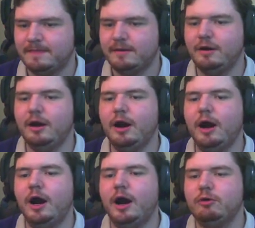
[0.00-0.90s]

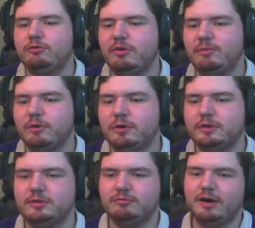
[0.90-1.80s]
Oh,
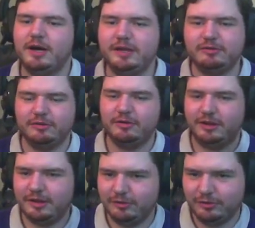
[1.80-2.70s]
Greenwood. Right, I need to
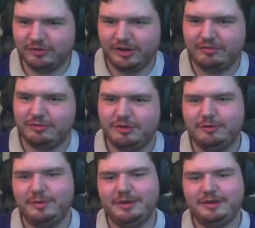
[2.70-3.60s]
ignore the chat for a
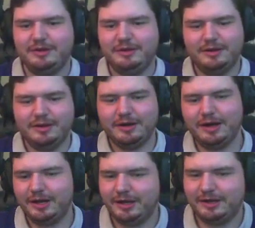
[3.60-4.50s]
little bit.
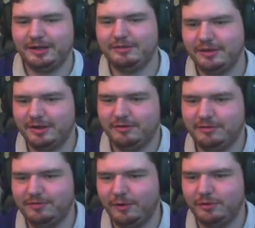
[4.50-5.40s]
I need to get
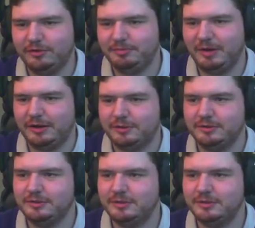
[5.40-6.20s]
focus back on.